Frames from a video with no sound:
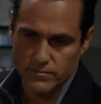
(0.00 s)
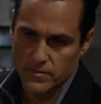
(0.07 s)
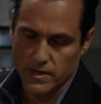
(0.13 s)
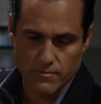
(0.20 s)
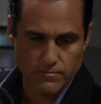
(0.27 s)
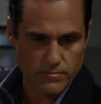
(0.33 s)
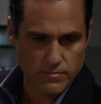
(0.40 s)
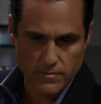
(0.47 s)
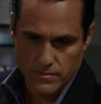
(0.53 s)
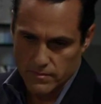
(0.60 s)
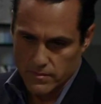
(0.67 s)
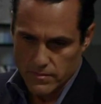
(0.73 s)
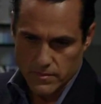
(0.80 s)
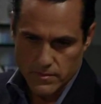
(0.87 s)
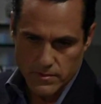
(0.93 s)
I'm, I'm,
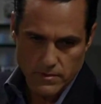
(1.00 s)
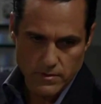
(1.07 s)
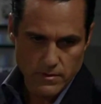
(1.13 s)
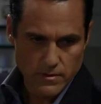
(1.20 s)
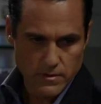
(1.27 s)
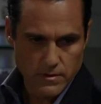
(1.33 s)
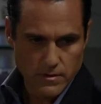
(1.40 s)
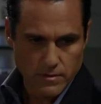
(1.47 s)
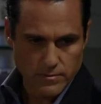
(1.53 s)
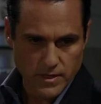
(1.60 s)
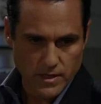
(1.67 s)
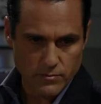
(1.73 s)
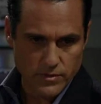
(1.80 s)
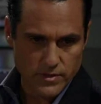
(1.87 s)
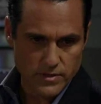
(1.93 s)
I'm
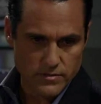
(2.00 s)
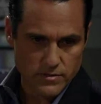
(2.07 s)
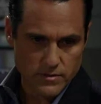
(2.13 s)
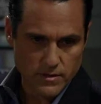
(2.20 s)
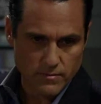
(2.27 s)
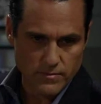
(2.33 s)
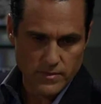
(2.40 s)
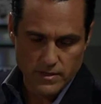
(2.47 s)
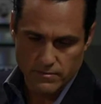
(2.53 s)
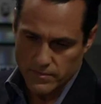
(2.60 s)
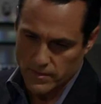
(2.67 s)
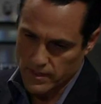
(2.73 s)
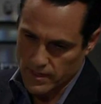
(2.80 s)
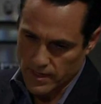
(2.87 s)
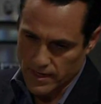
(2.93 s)
done with this. I'm,
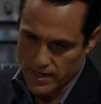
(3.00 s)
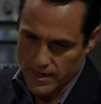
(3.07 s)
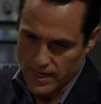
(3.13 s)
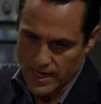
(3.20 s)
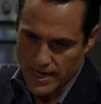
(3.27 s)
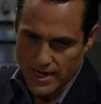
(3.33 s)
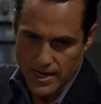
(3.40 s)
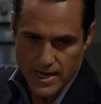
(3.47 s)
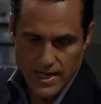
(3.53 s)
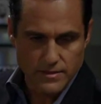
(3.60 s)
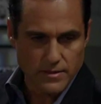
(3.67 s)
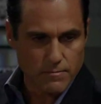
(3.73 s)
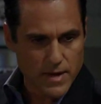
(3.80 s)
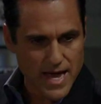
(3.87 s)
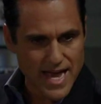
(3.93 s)
I'm I got to
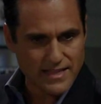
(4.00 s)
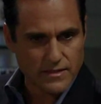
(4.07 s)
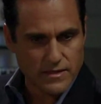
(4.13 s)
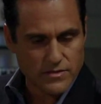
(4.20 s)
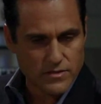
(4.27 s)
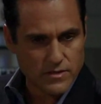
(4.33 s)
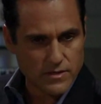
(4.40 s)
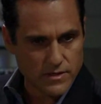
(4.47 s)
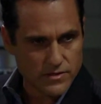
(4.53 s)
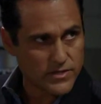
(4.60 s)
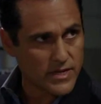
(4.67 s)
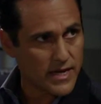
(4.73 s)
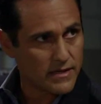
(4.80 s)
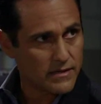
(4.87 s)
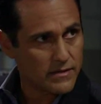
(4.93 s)
end the madness. You oh,
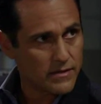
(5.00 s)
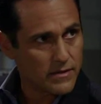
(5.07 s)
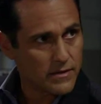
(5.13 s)
understand?